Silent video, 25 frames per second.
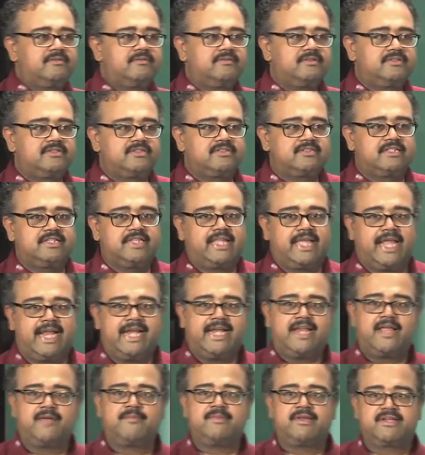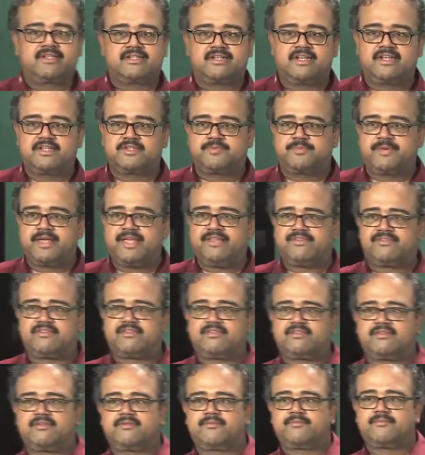which is in the n dimensional
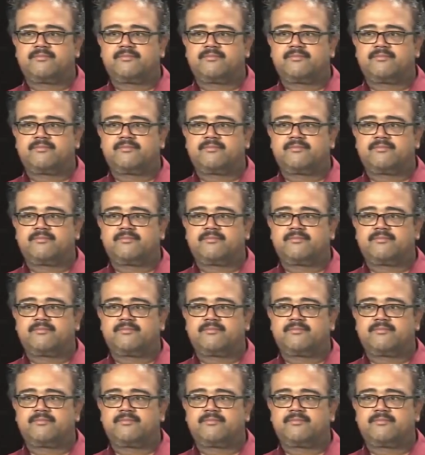space,